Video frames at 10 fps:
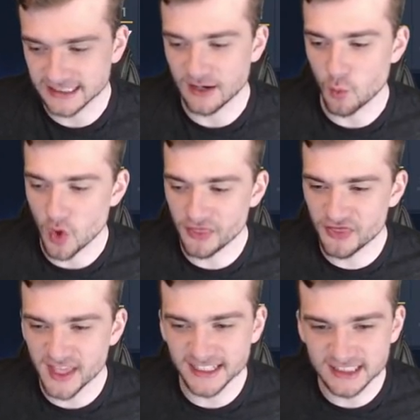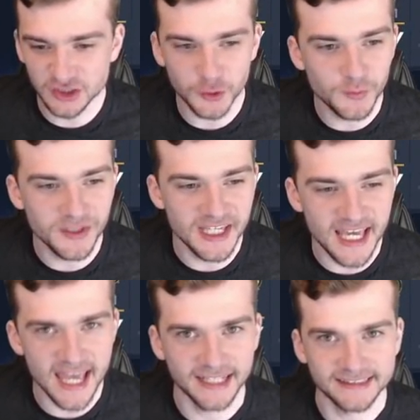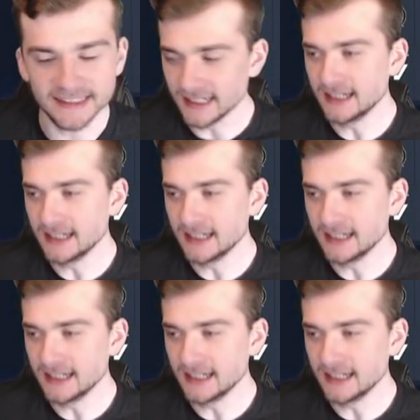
I want this to be it.